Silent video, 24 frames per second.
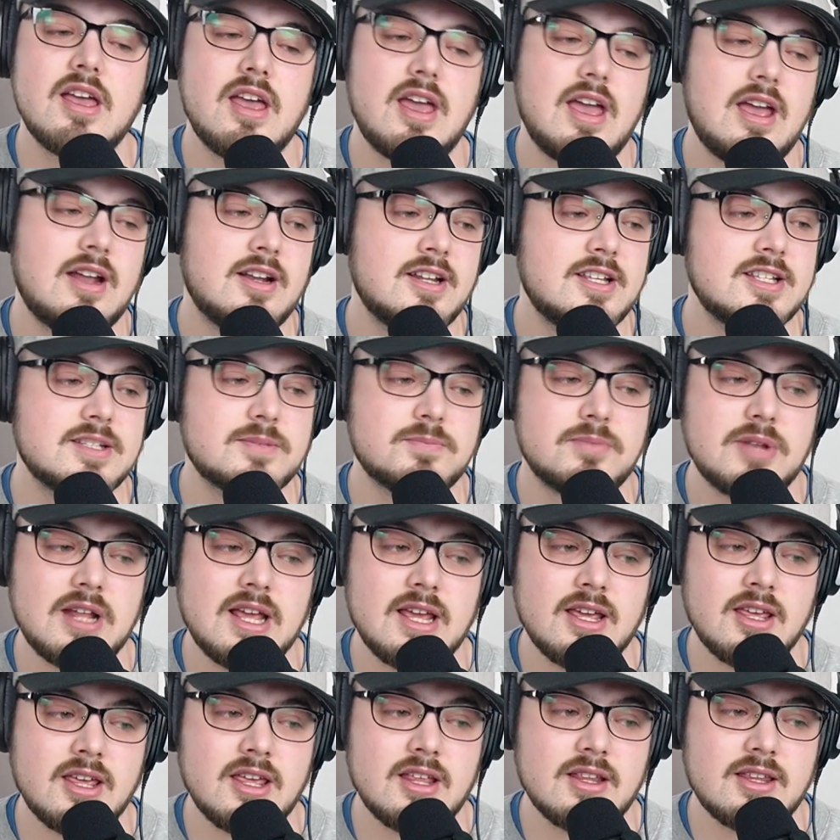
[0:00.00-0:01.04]
and he's
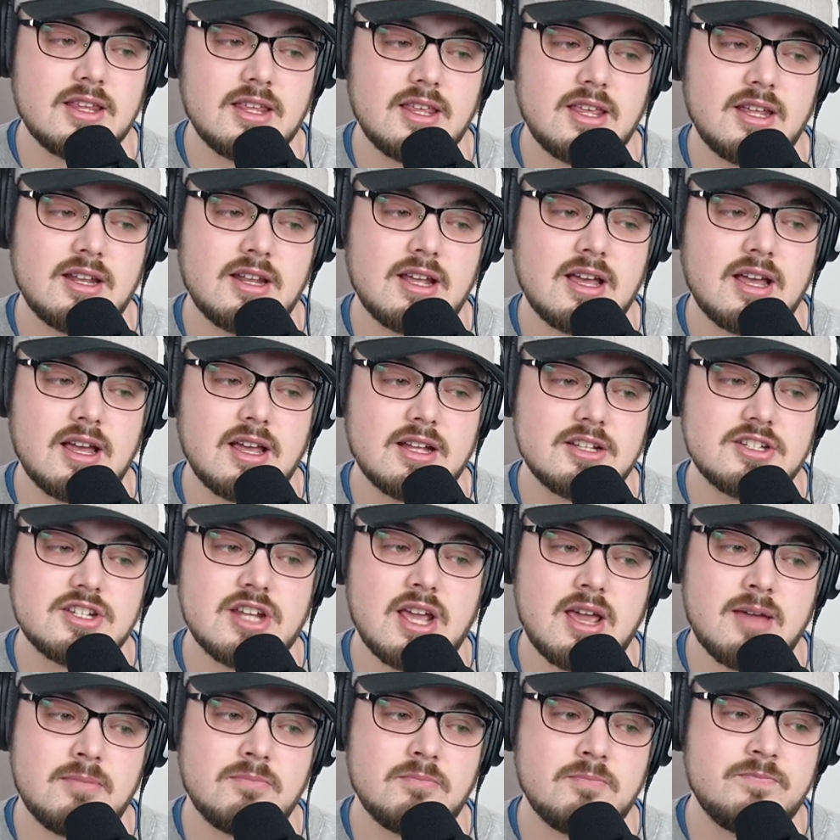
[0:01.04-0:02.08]
playing it in a
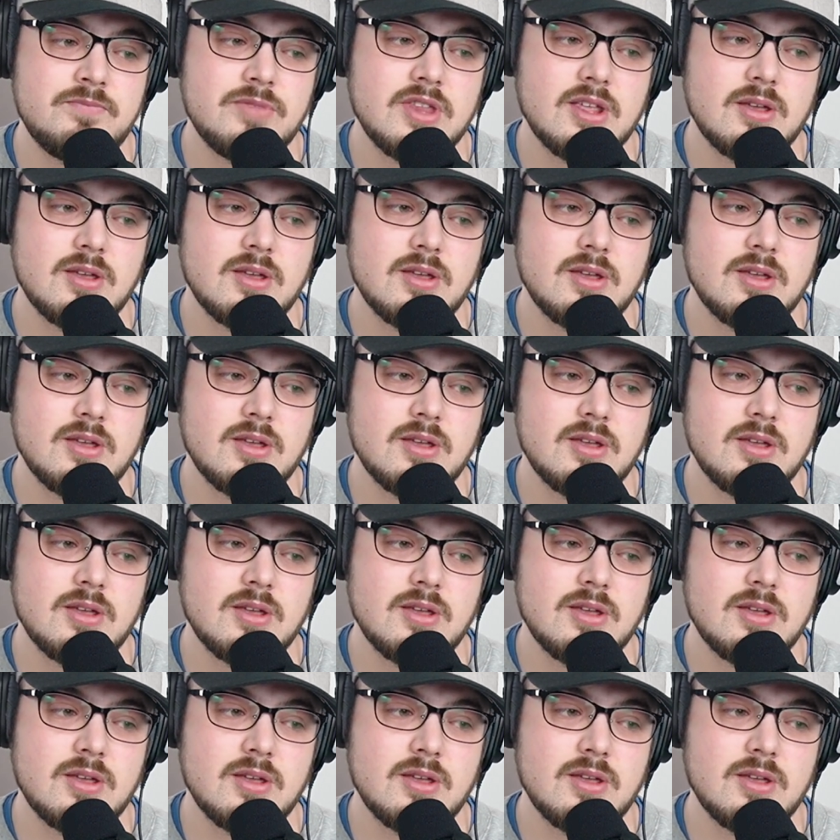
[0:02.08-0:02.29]
jam